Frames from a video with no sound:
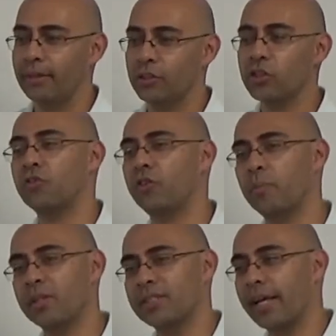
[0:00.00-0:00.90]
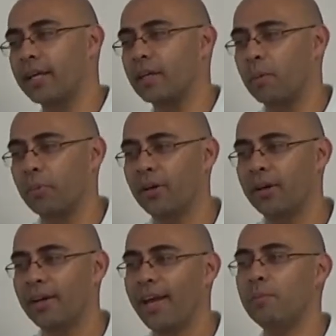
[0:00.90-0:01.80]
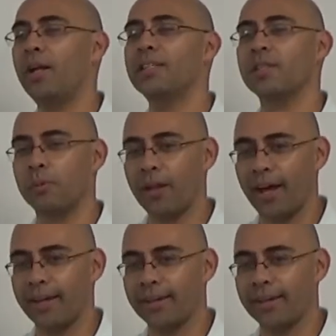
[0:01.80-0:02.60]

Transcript: Just flip the second number and multiply.